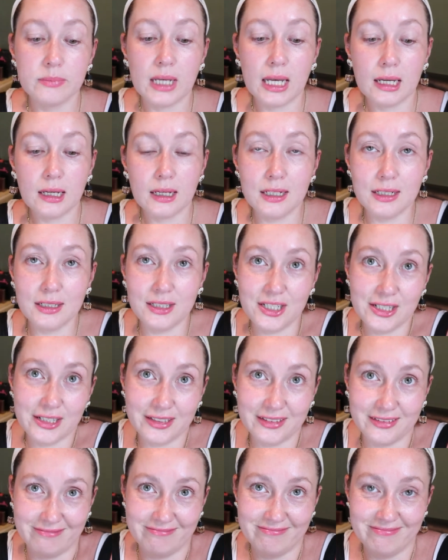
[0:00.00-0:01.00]

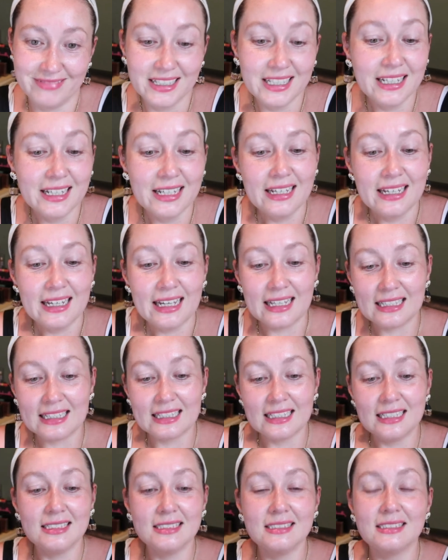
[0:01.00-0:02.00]
packaging at
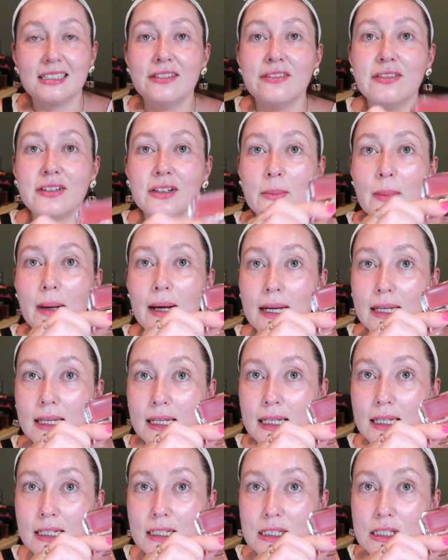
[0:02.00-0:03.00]
least if you're my
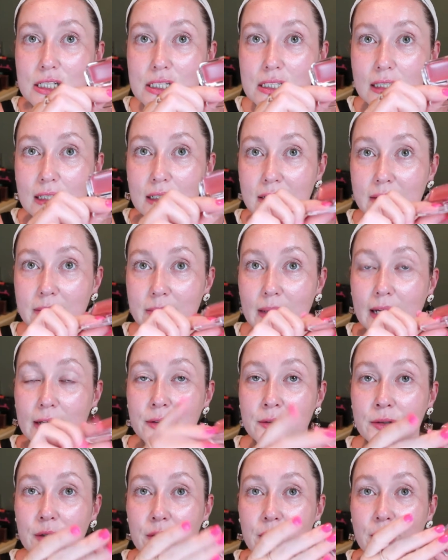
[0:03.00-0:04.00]
age um, i
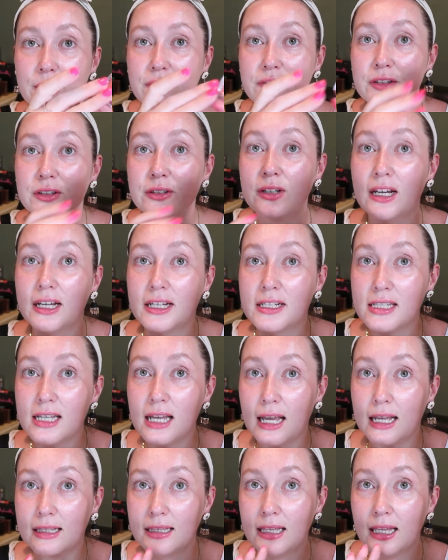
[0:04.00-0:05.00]
don't know if you guys
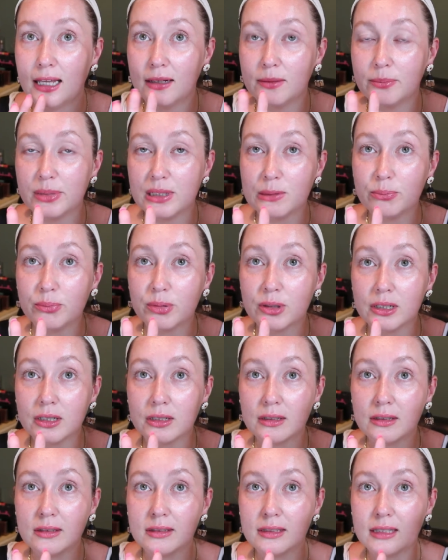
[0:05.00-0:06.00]
had that
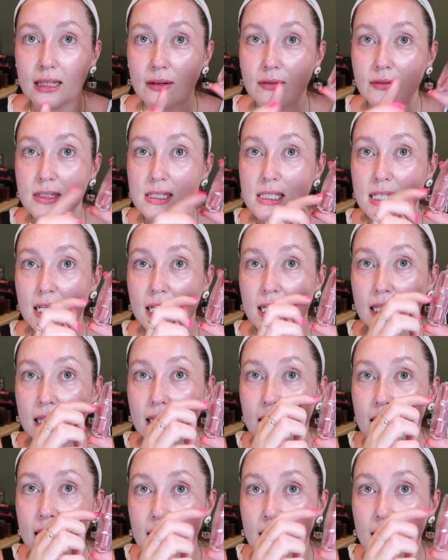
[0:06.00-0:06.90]
beeper that was like